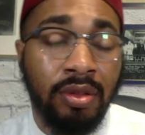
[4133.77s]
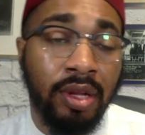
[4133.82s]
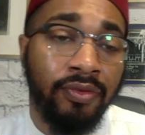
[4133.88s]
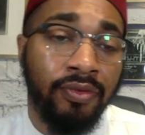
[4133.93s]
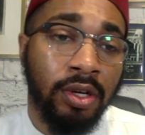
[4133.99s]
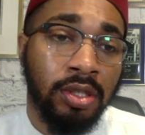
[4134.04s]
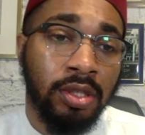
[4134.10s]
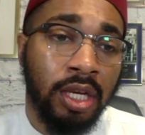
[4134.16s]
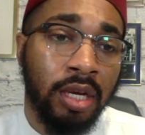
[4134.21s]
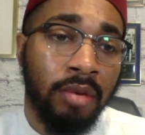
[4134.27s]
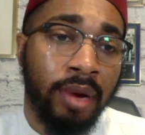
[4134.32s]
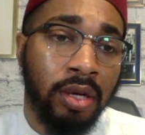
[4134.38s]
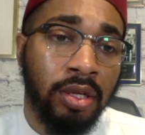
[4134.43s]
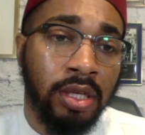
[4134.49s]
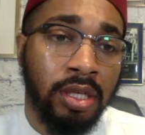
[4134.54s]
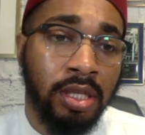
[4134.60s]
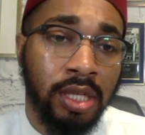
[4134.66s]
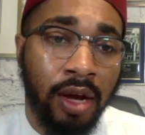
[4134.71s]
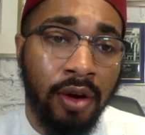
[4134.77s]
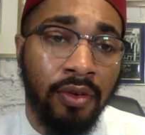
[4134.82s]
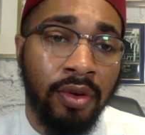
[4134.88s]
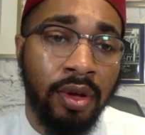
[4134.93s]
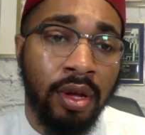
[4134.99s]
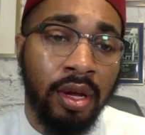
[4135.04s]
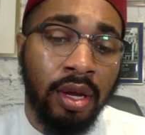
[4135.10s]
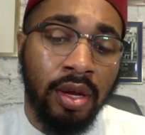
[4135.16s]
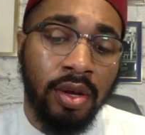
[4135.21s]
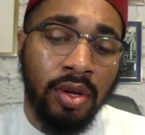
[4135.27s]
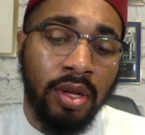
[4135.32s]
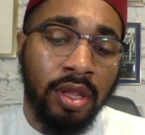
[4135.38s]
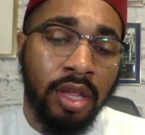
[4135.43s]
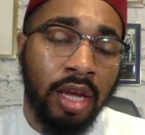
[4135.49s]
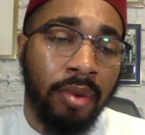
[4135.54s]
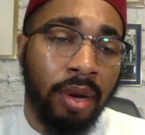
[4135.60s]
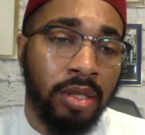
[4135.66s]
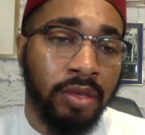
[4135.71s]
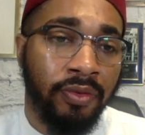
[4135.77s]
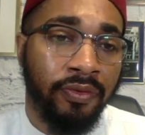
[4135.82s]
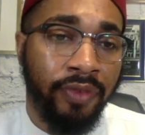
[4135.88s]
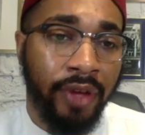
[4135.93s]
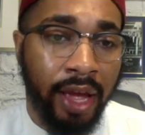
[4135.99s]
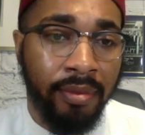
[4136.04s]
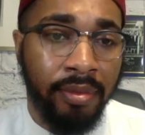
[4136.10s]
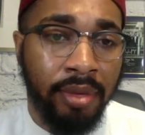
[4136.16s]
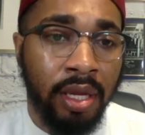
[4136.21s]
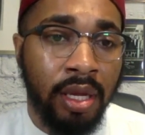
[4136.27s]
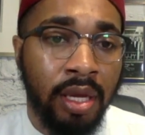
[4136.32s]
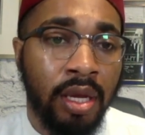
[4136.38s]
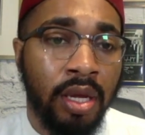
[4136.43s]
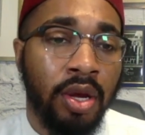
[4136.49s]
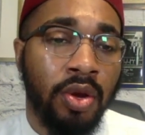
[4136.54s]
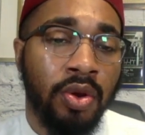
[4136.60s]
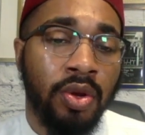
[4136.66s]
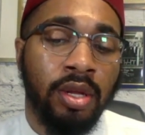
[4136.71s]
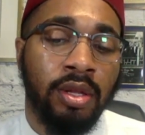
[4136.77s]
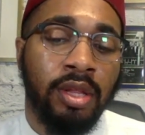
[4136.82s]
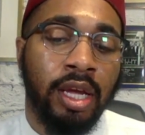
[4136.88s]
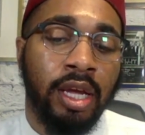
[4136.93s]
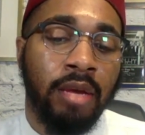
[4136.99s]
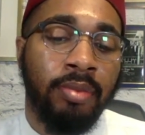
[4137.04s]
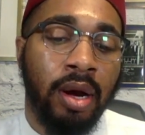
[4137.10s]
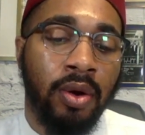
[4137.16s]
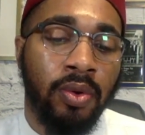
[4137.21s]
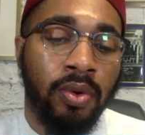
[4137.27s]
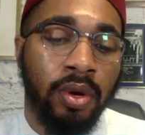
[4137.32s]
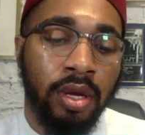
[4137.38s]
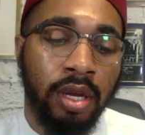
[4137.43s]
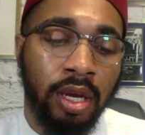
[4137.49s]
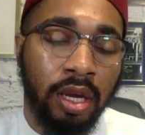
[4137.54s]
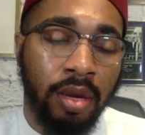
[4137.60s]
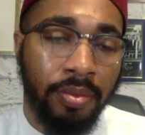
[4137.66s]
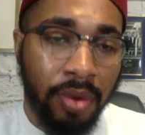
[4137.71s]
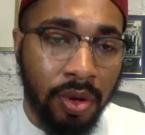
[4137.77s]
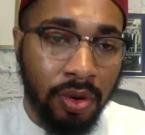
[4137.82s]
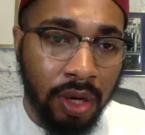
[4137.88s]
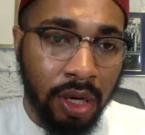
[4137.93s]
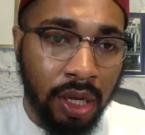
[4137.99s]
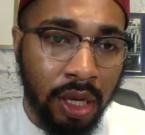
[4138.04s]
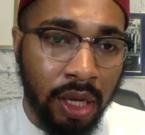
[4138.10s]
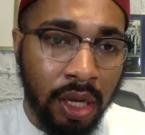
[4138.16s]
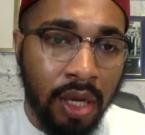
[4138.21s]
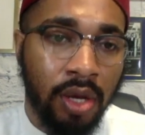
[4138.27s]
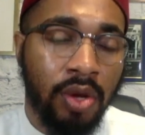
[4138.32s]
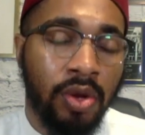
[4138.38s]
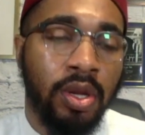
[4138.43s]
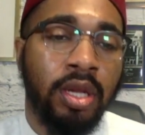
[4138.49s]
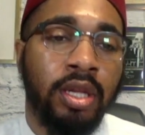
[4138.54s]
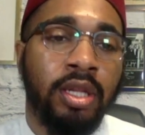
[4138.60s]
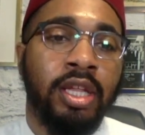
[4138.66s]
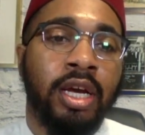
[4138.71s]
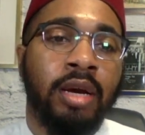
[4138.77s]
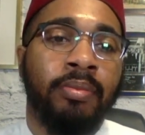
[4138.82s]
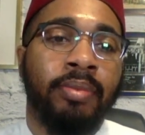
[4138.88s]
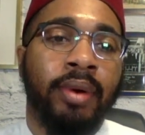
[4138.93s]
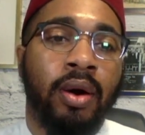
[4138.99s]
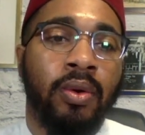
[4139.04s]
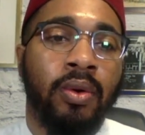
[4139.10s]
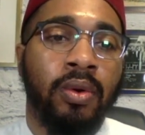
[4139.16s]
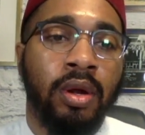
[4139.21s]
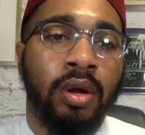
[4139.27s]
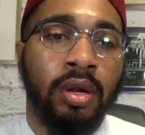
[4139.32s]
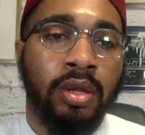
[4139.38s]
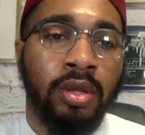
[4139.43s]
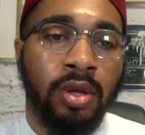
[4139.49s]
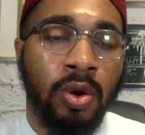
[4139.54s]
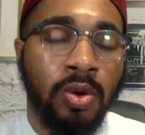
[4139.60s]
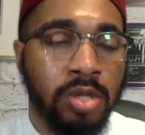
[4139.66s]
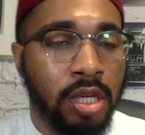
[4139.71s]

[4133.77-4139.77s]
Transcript: first think about yourself. You need to think about your family. You need to think about your community. You need to think about those